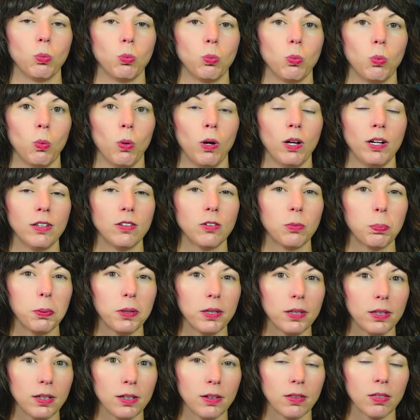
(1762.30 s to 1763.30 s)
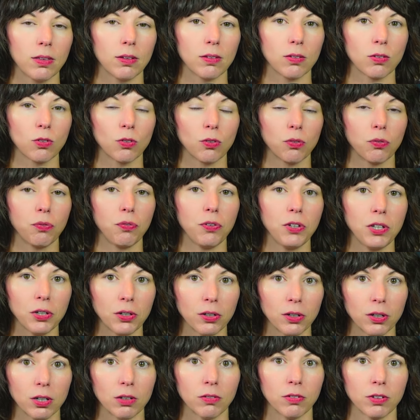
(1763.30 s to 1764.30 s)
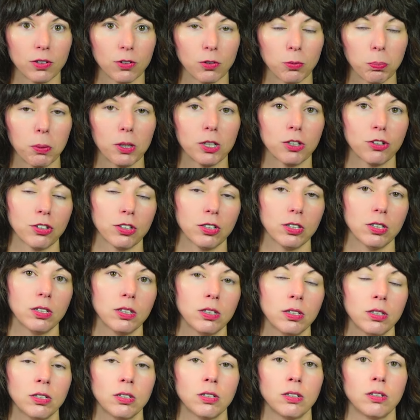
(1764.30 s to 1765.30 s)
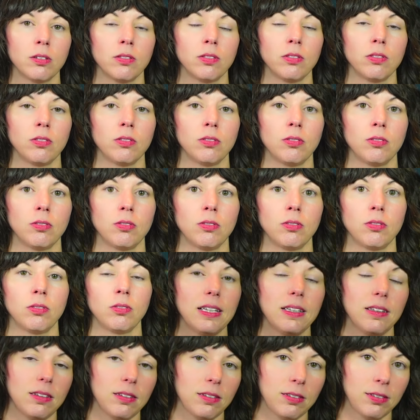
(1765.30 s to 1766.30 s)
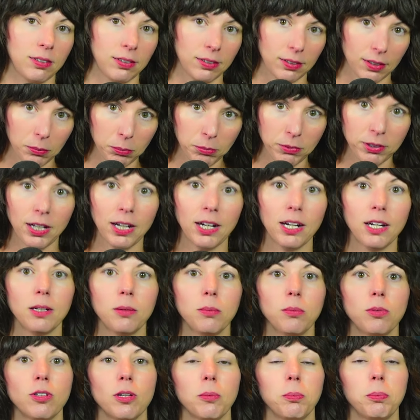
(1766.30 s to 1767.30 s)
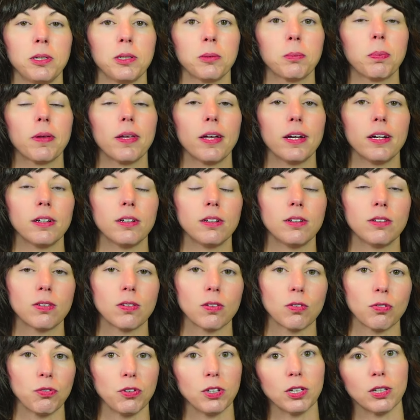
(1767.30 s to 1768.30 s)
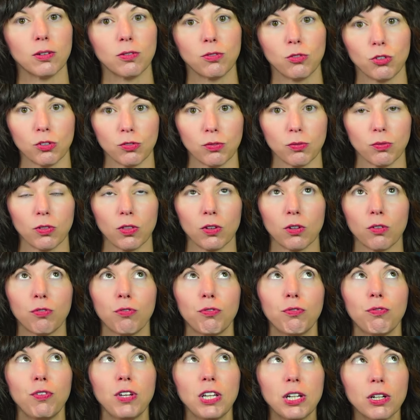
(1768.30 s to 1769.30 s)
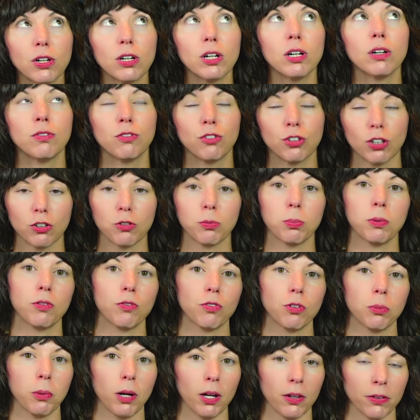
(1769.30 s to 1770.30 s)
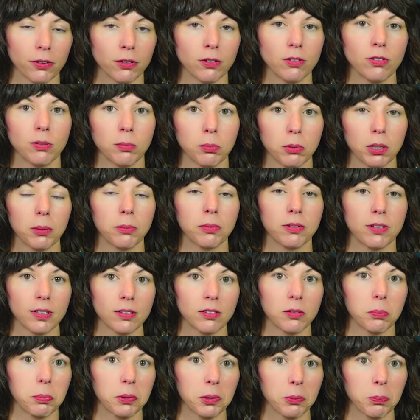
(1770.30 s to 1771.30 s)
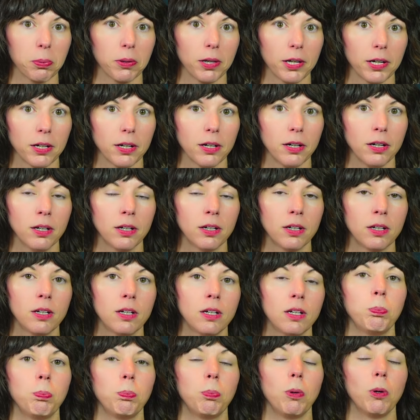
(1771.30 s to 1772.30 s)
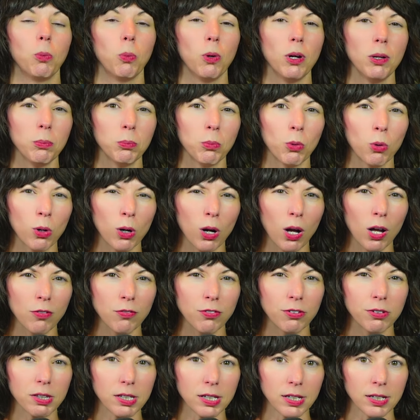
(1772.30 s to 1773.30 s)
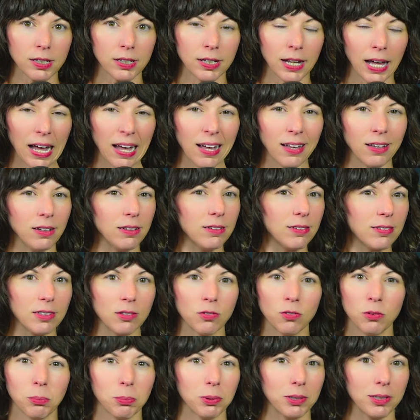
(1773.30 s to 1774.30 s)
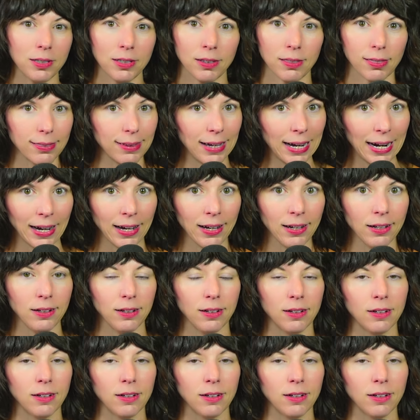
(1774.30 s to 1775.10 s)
what is beneath this fear of expression, sometimes a big player is the fear of judgment from others. Sometimes that's a big player. But what more often than not is even beneath that